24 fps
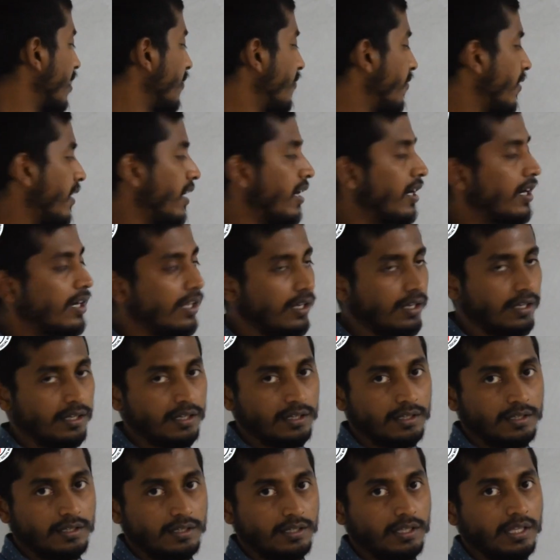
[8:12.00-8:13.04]
different
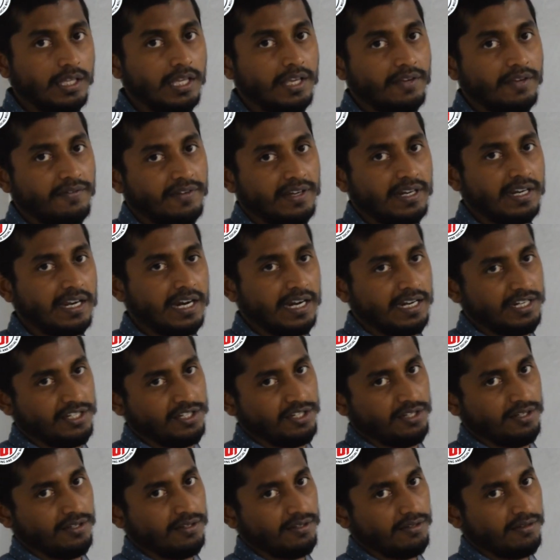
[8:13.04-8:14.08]
given
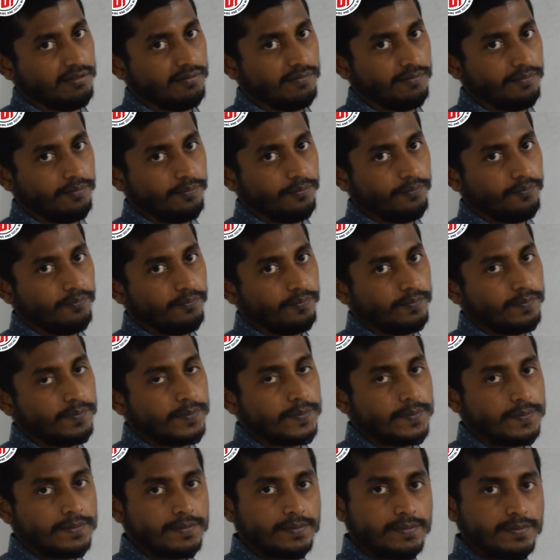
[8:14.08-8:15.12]
conditions.
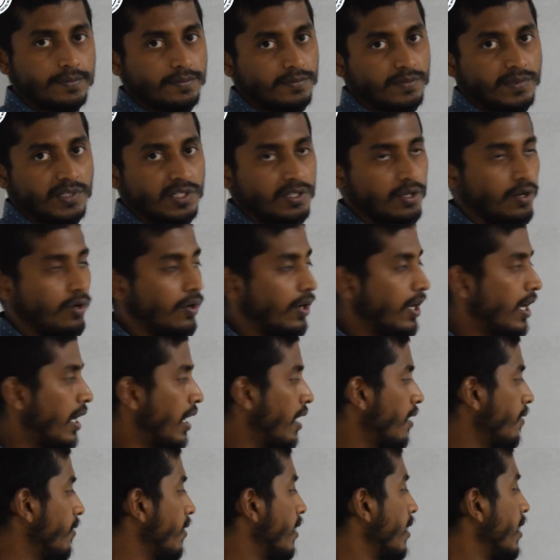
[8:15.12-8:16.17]

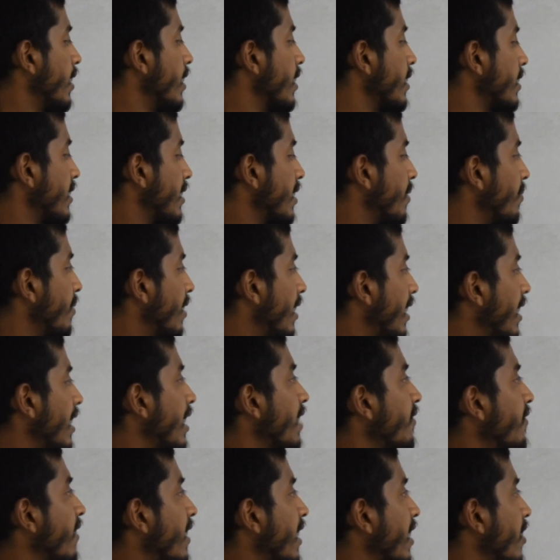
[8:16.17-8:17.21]
Okay.
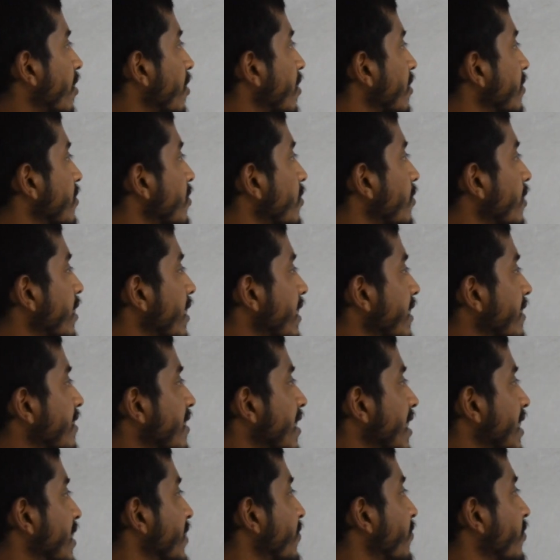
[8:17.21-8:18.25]
Similarly, we can also
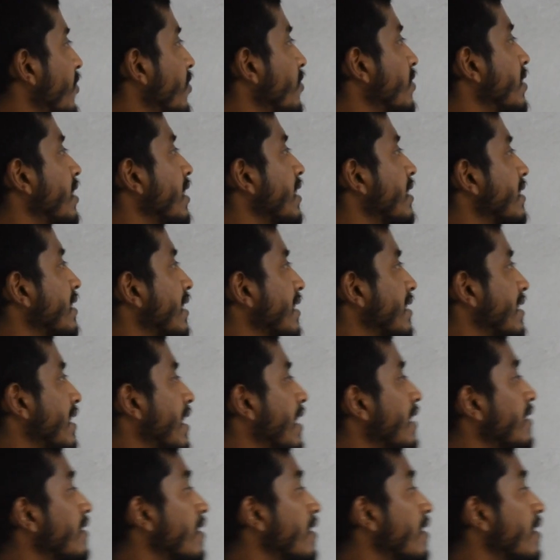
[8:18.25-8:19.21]
discuss few things such as